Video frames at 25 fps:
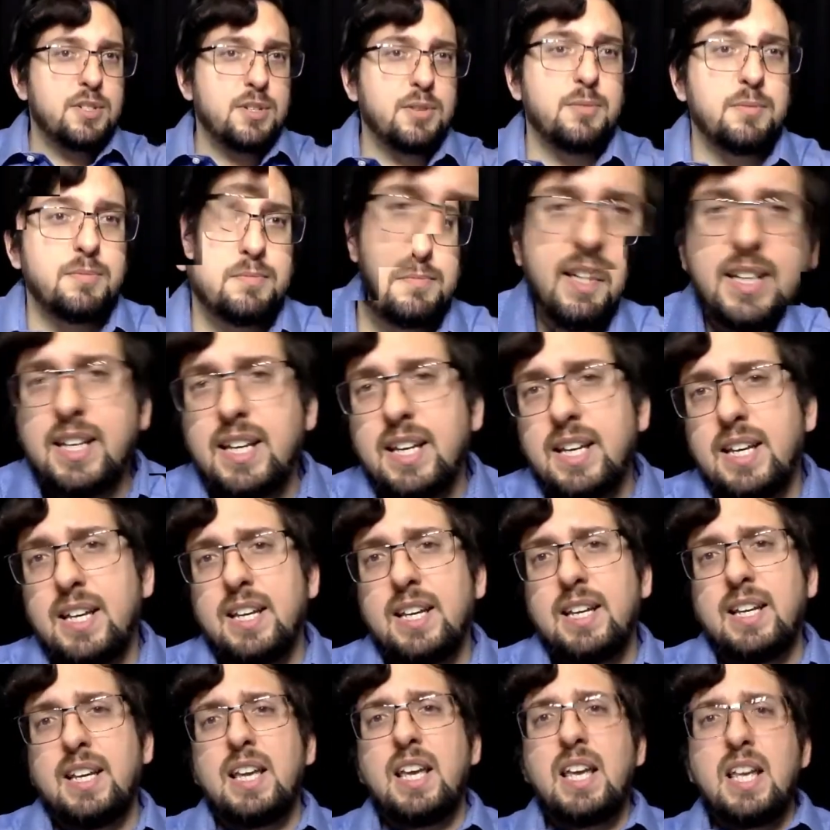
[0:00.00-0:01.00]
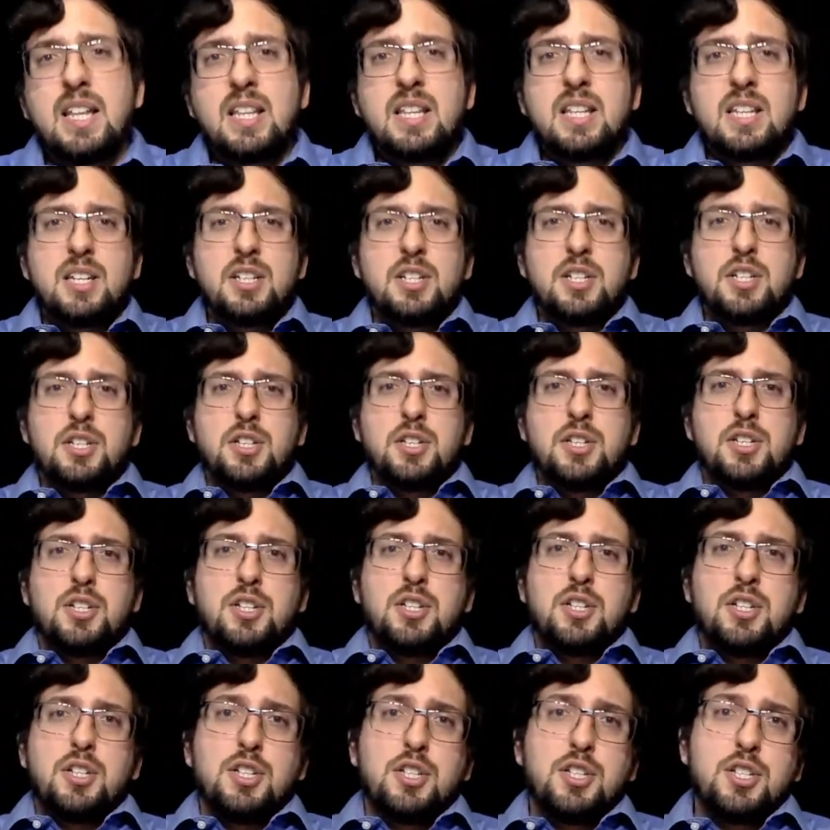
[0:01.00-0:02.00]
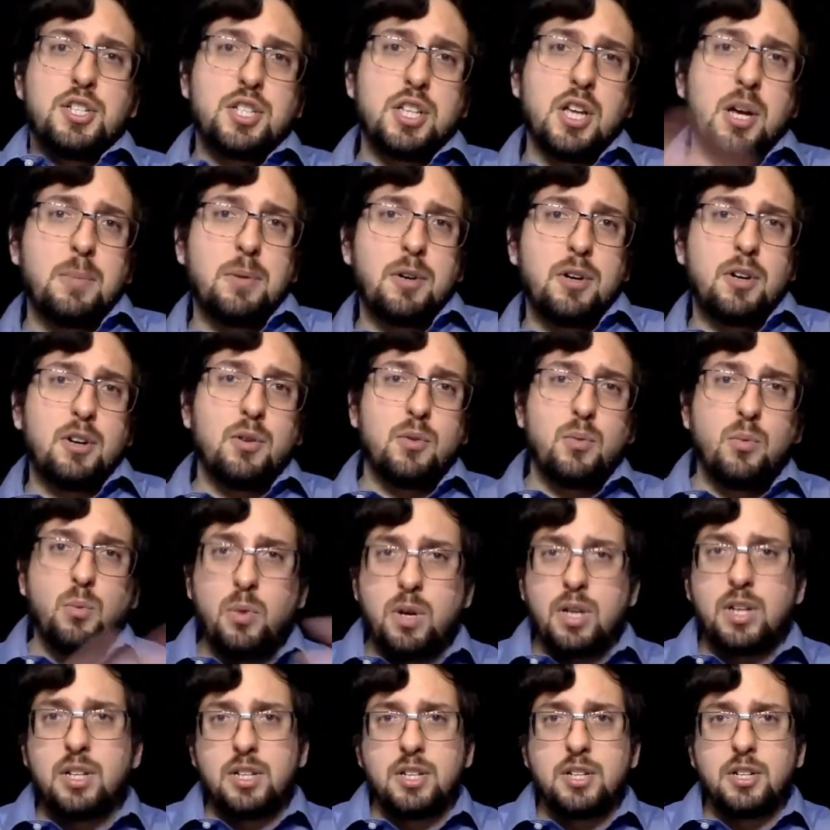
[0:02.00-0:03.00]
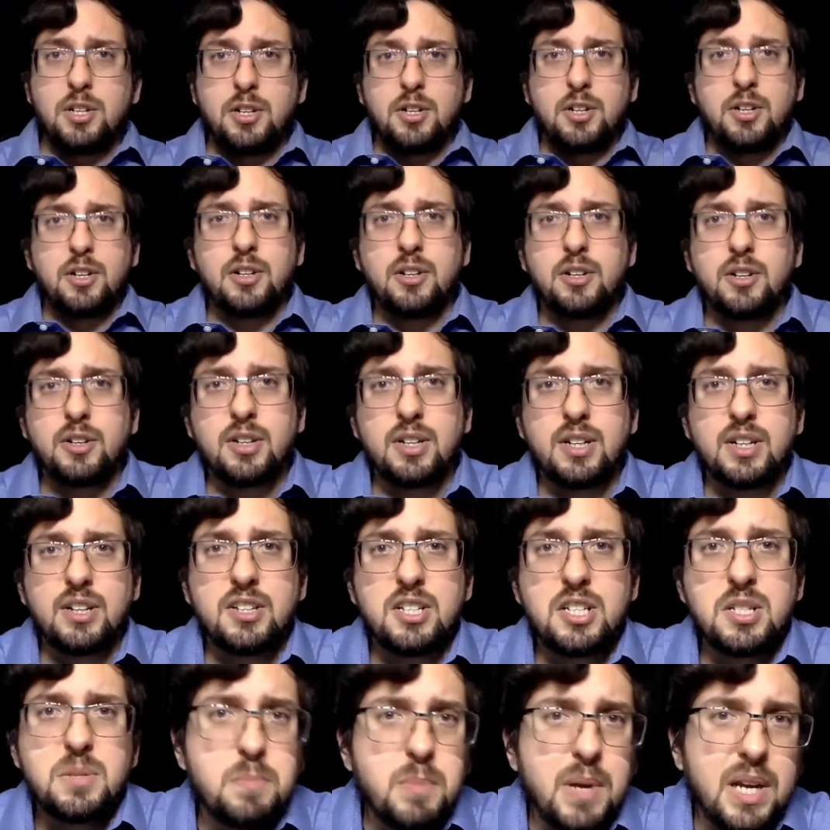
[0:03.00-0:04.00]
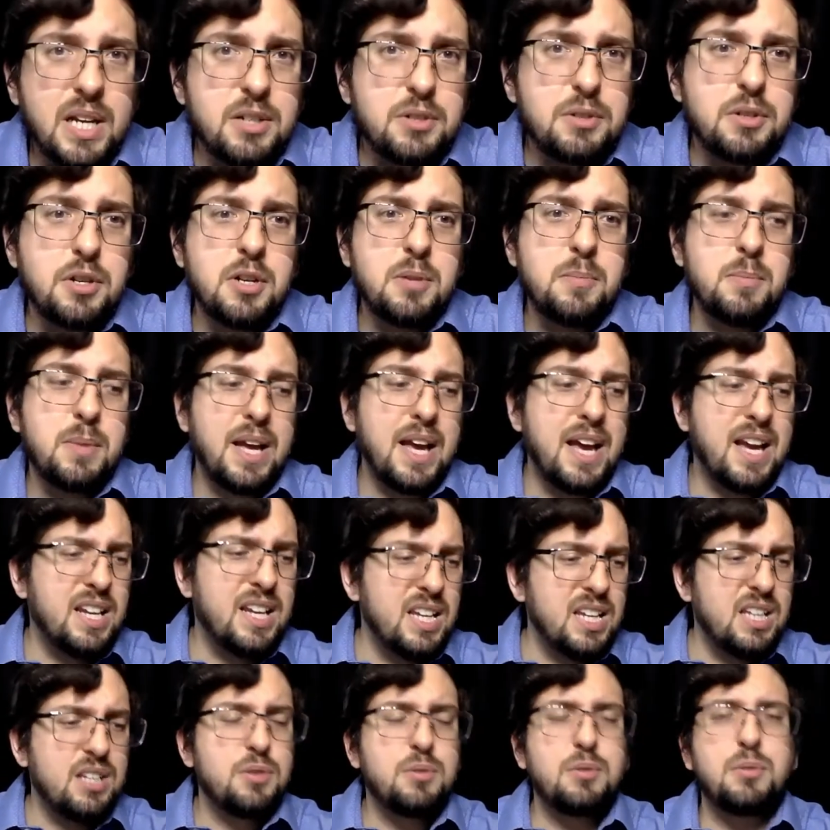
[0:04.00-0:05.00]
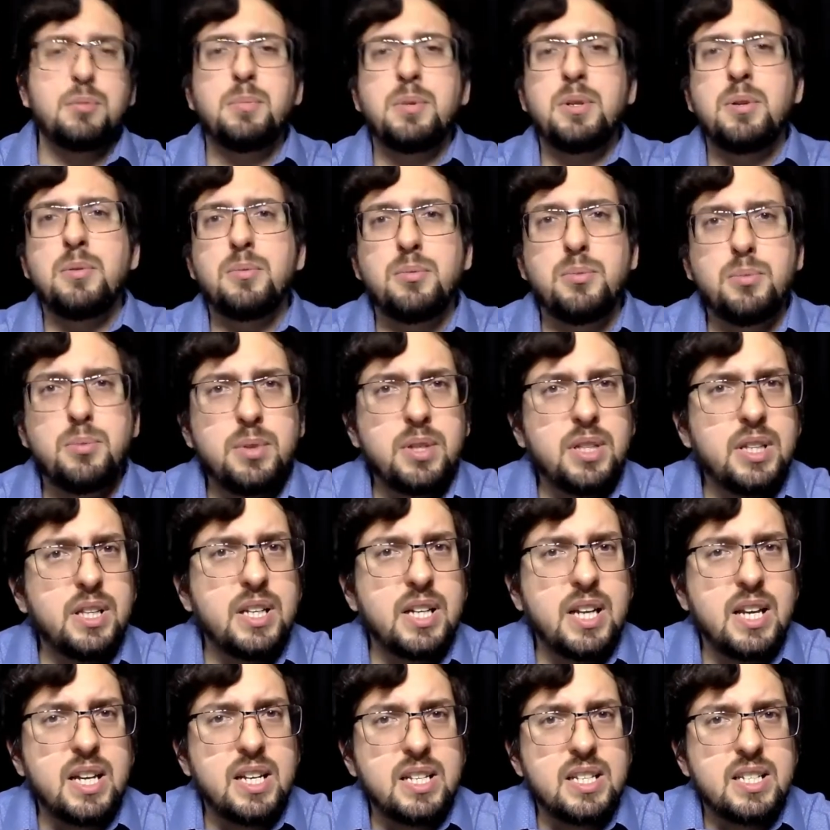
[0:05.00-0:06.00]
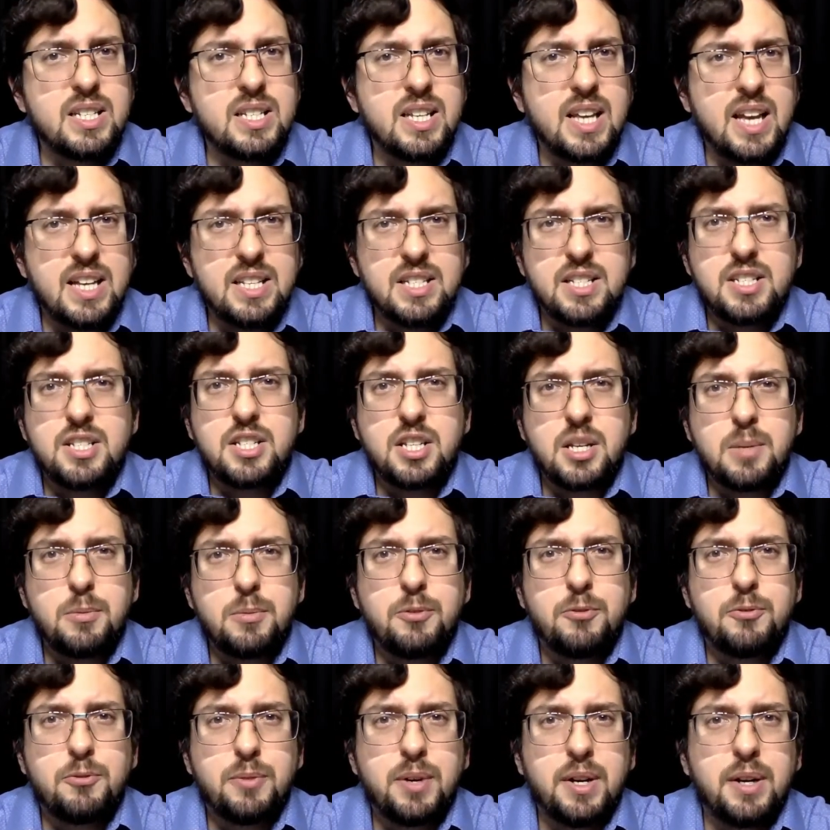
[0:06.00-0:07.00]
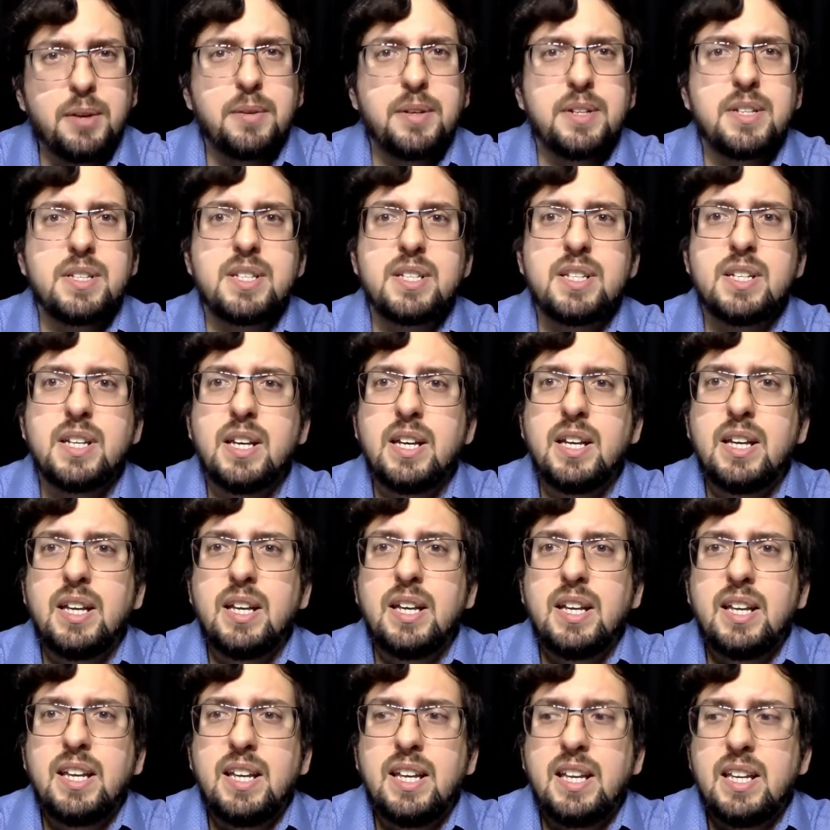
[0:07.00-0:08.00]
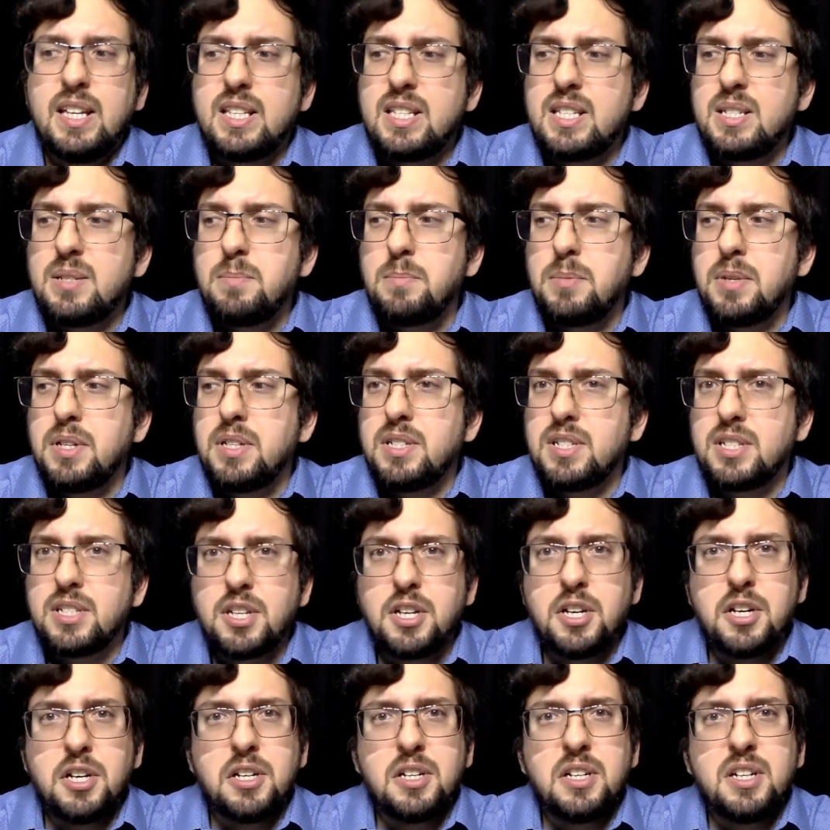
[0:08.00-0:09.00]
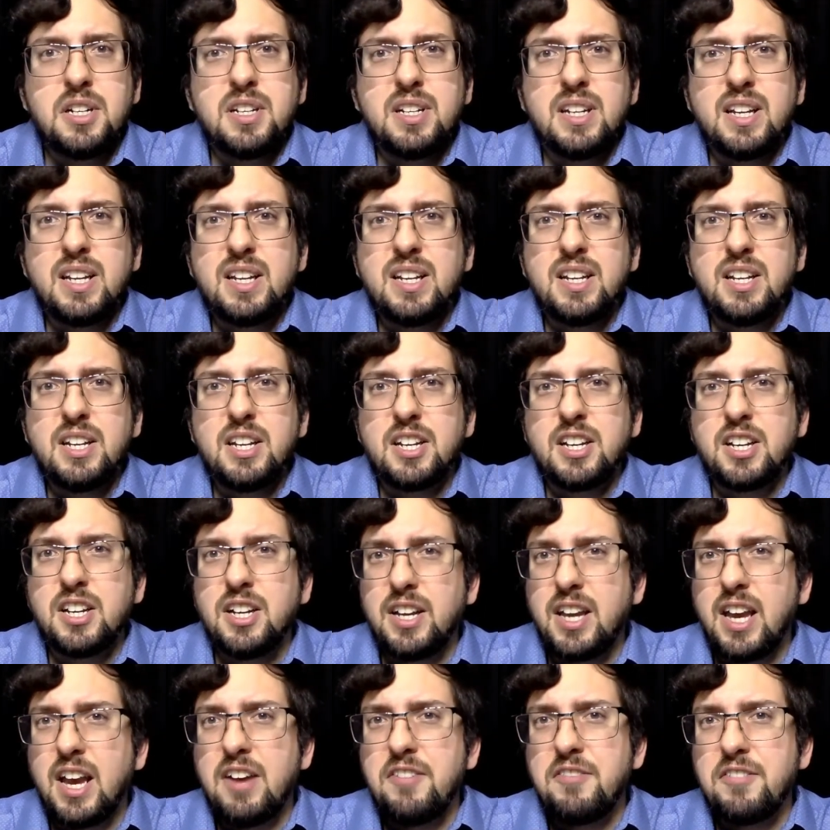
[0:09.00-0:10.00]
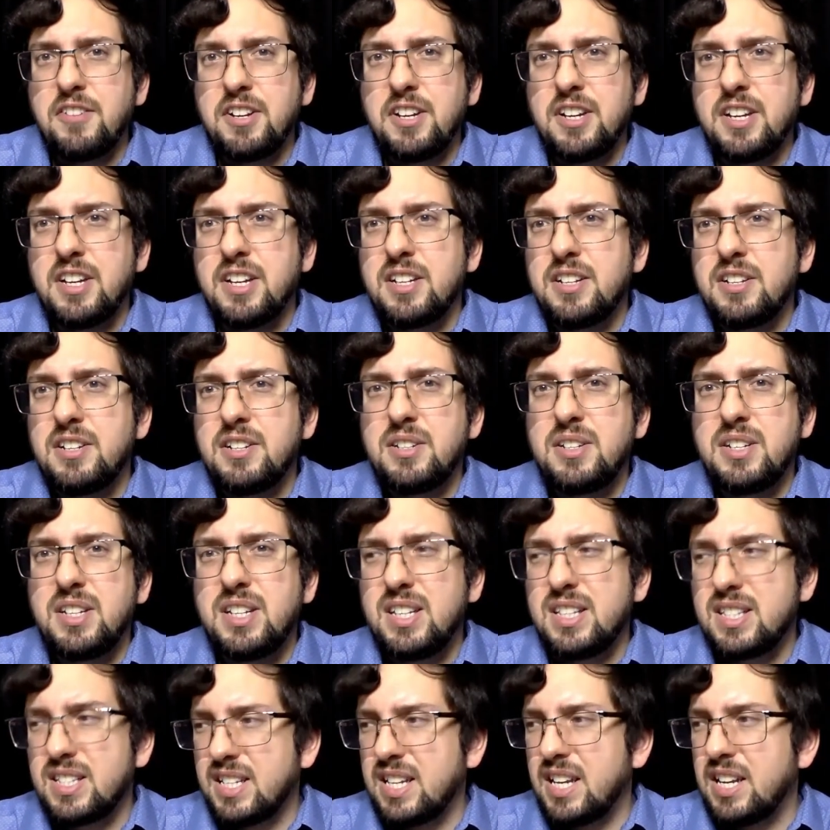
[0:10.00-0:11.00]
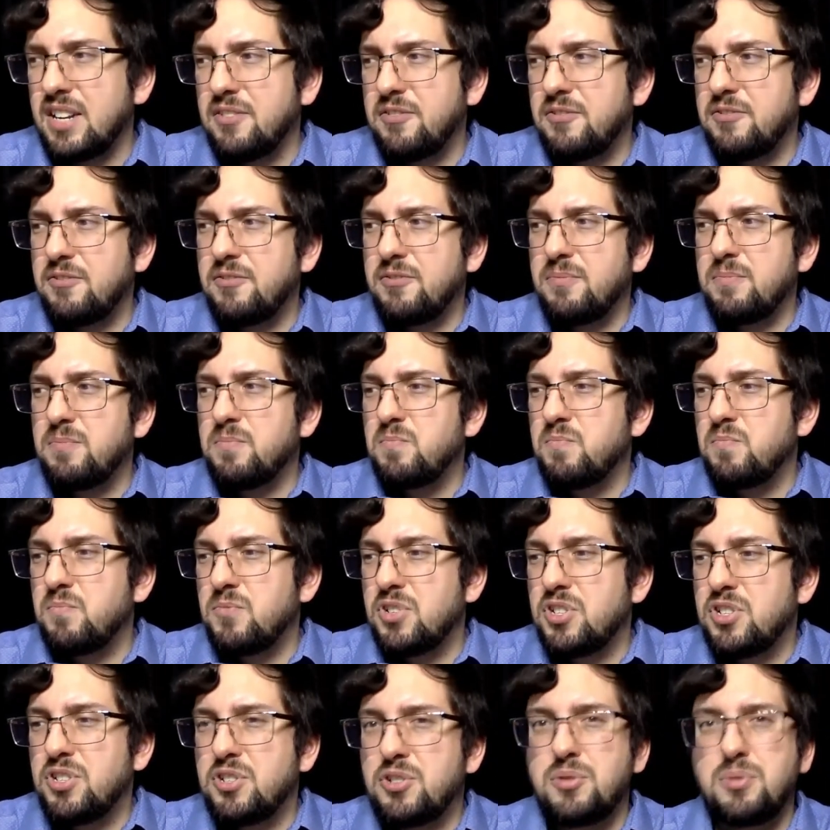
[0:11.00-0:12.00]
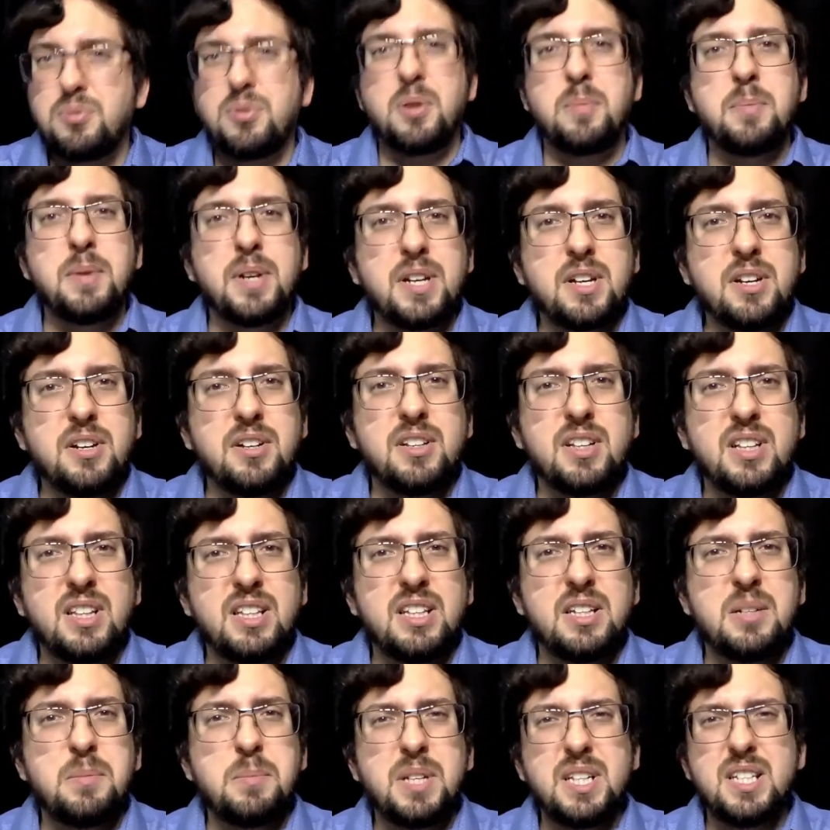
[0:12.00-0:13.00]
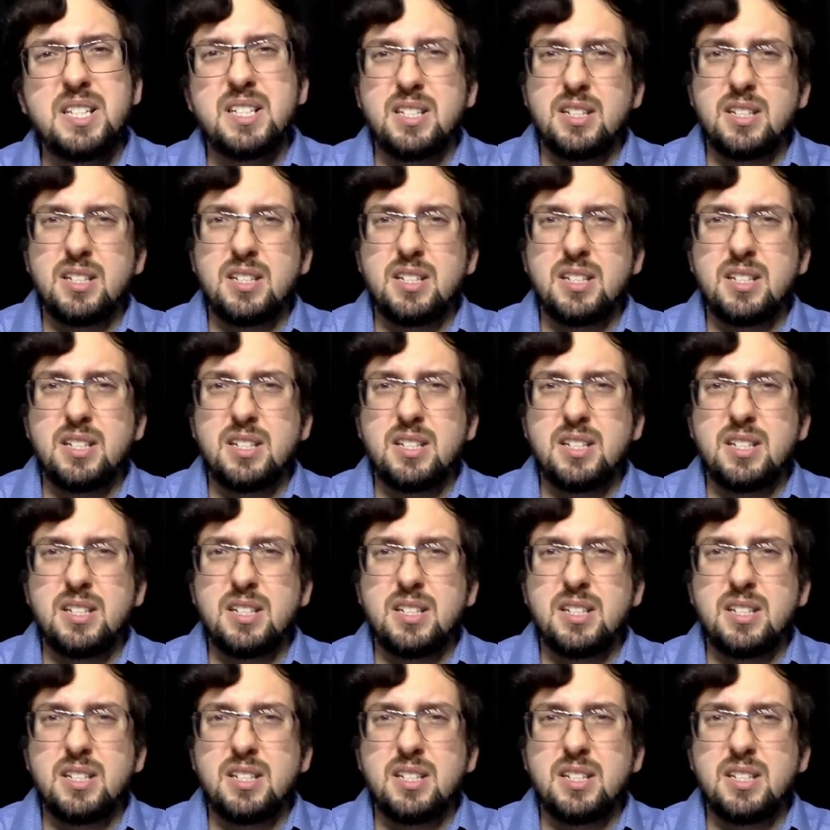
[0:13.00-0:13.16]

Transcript: So, in summer, winter spectrum, I think it will be really nice as a summer fragrance. It smells good. The goyava, it's kind of tropical a little bit.